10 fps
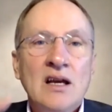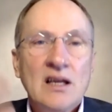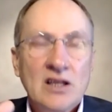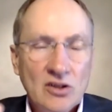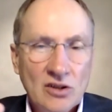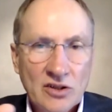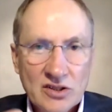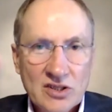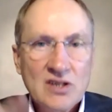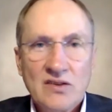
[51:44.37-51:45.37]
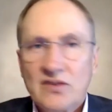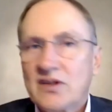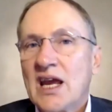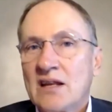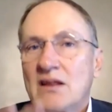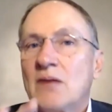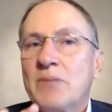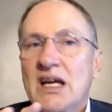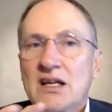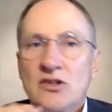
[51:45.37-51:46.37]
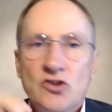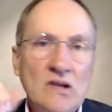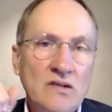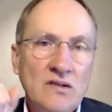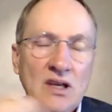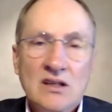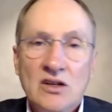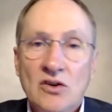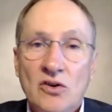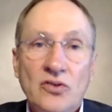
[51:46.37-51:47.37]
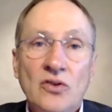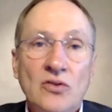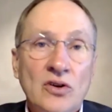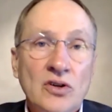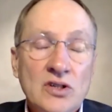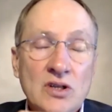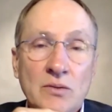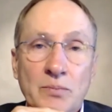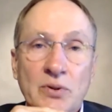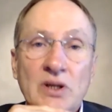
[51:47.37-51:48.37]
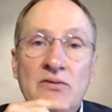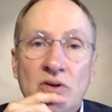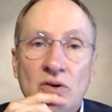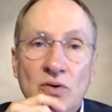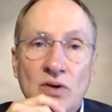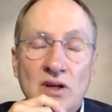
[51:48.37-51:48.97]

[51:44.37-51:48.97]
you learn to scan the pages, and you also learn to preview.